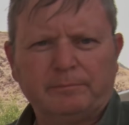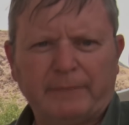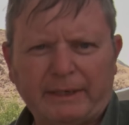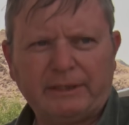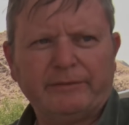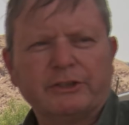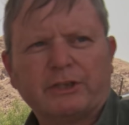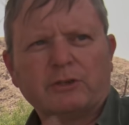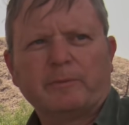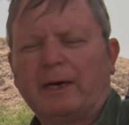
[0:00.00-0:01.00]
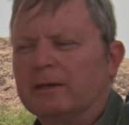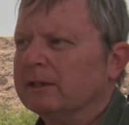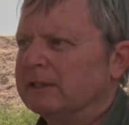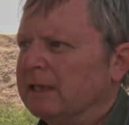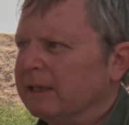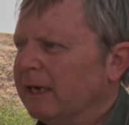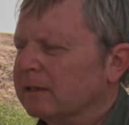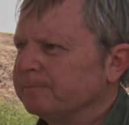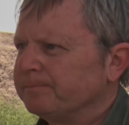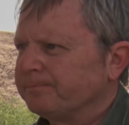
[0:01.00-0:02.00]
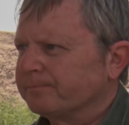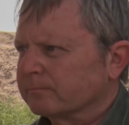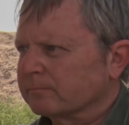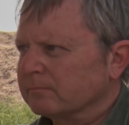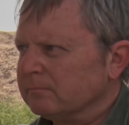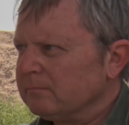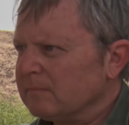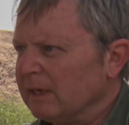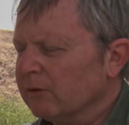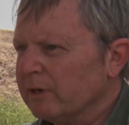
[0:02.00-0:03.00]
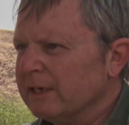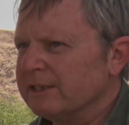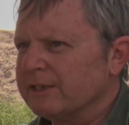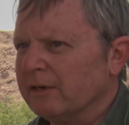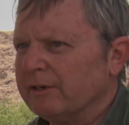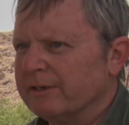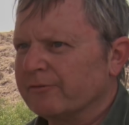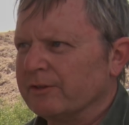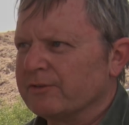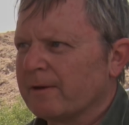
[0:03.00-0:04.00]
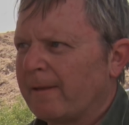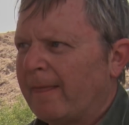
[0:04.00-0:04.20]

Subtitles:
make TV shows about it and things like that. It really is the only difference.